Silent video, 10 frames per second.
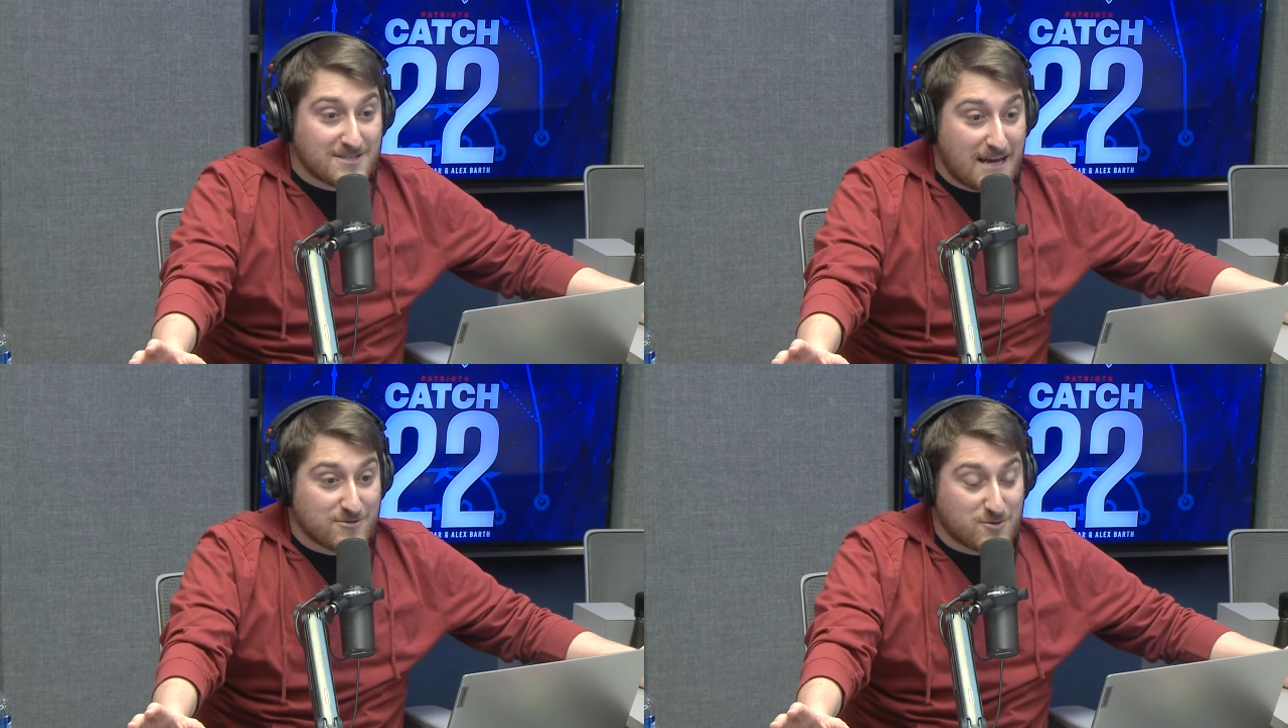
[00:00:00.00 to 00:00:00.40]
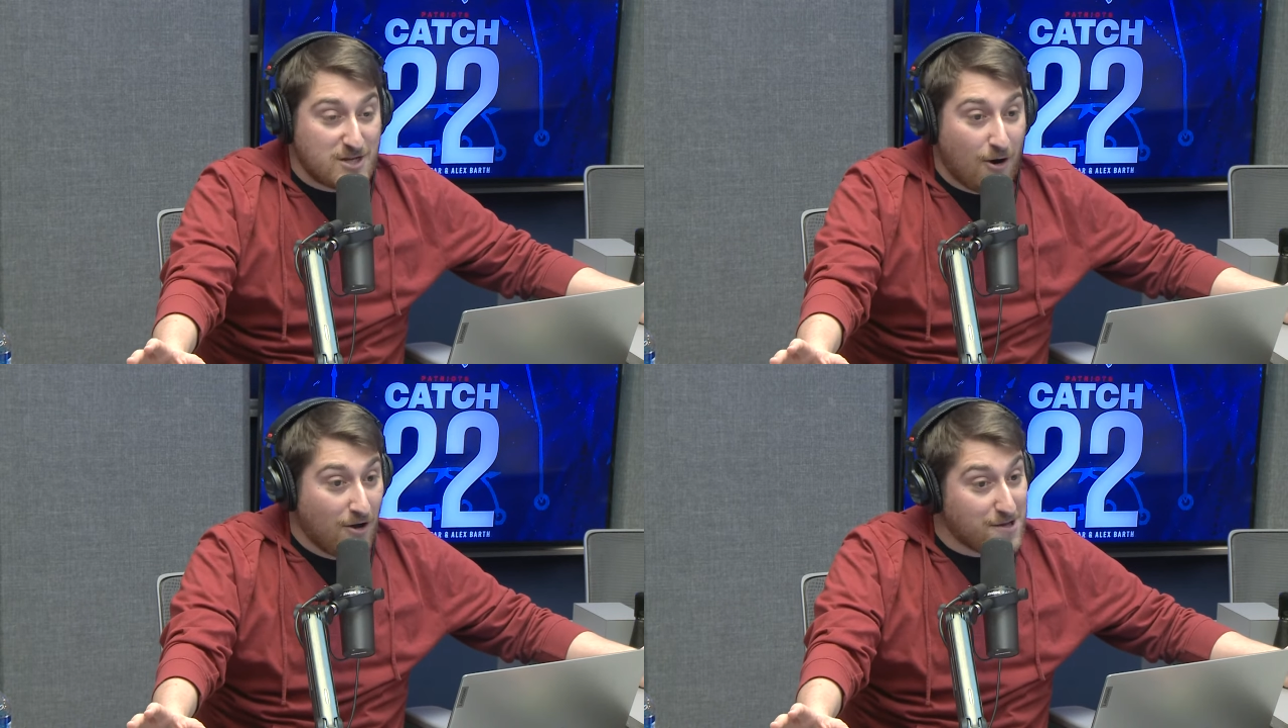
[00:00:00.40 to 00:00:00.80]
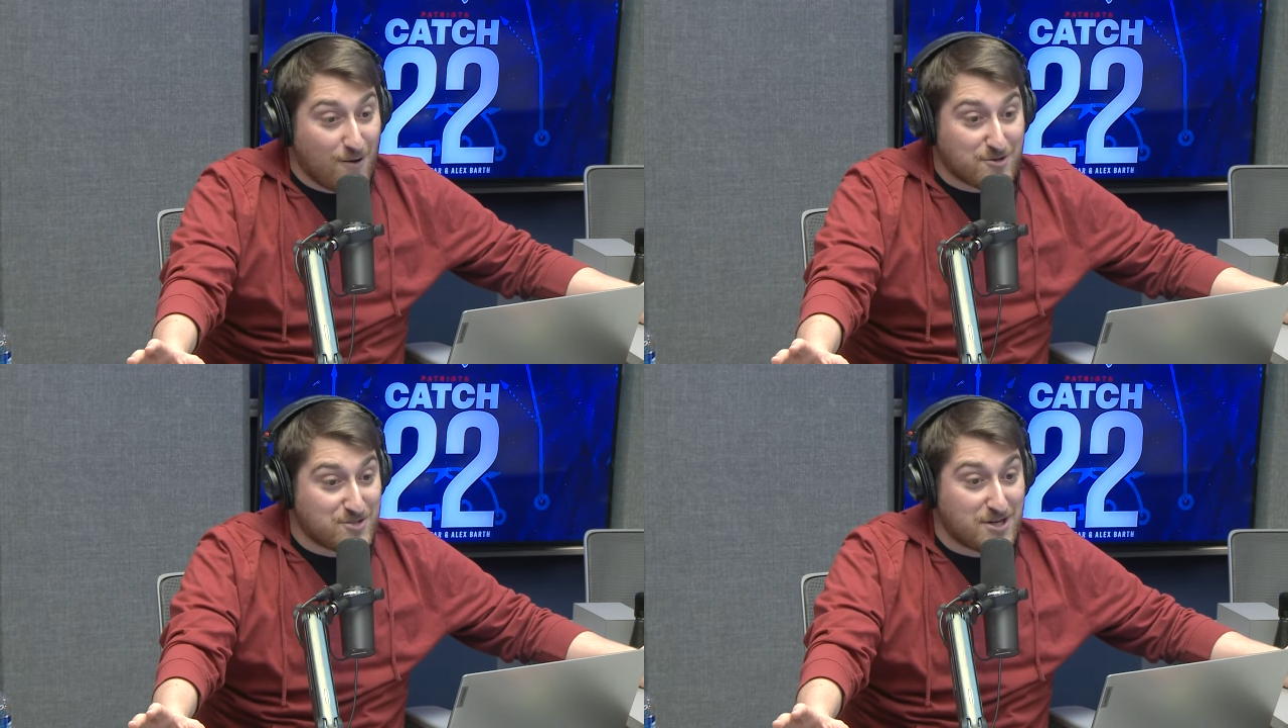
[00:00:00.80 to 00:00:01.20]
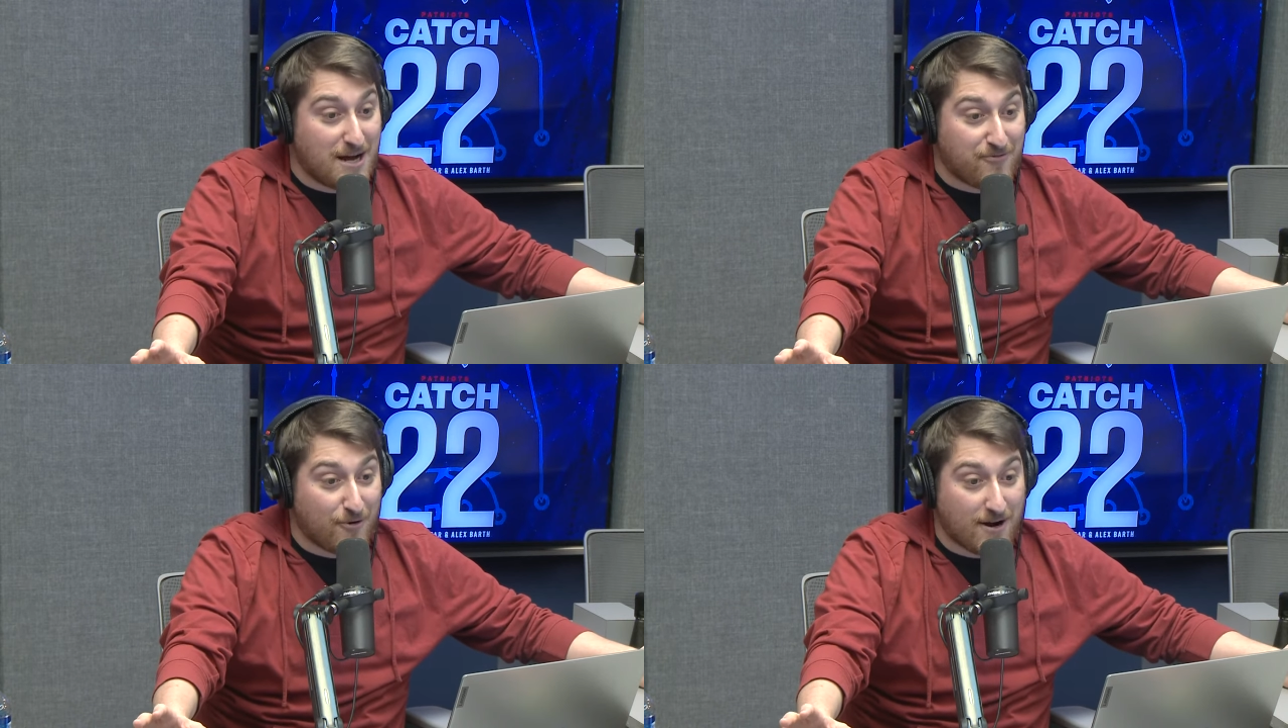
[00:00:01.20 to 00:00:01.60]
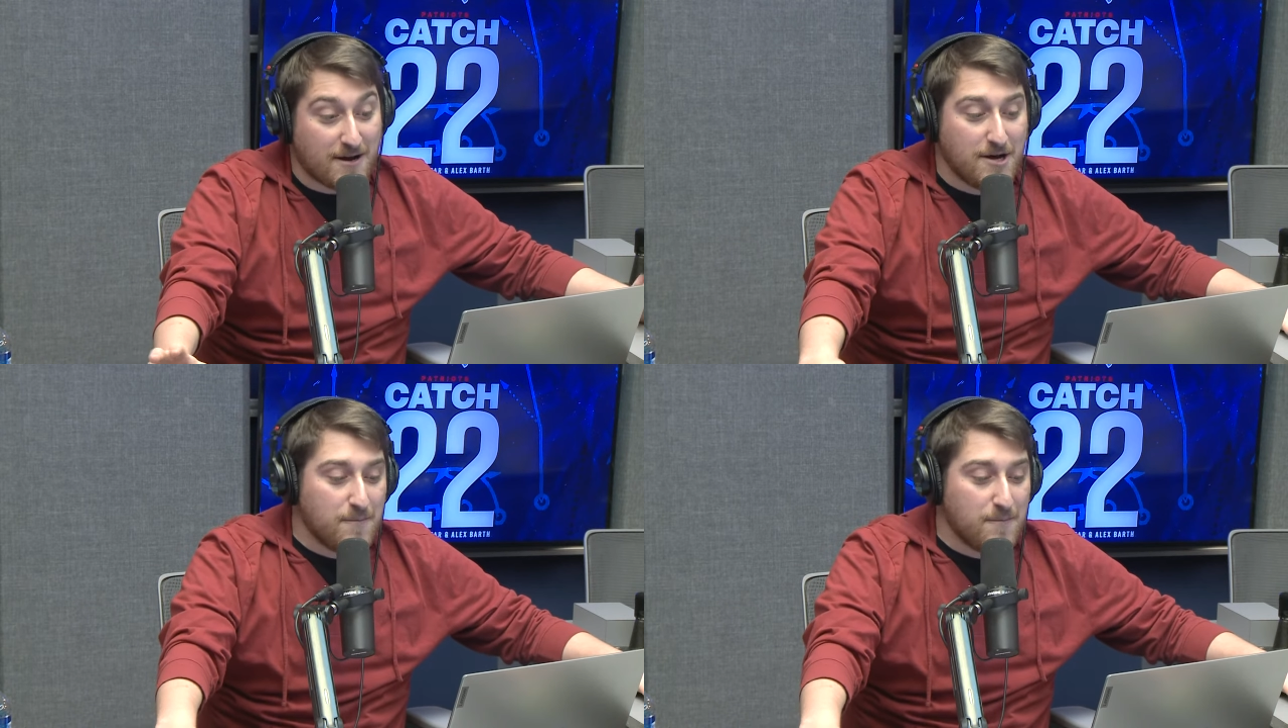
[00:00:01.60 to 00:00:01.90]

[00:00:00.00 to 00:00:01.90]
Davis was the only one who stood up for it.